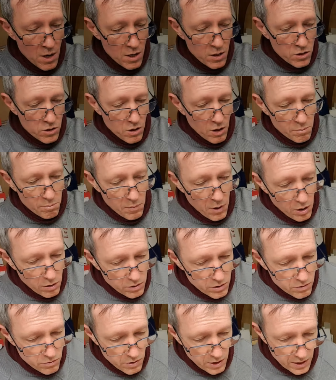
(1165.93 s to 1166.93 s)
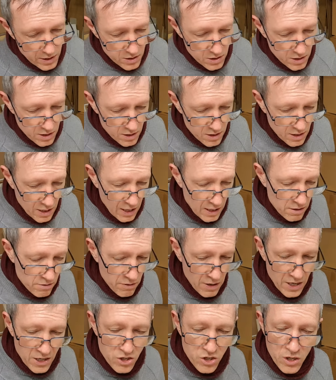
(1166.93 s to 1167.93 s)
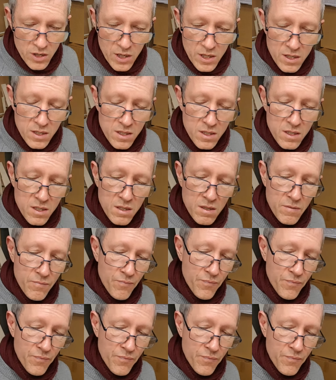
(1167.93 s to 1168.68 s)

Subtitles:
It's got mold release discoloration. It's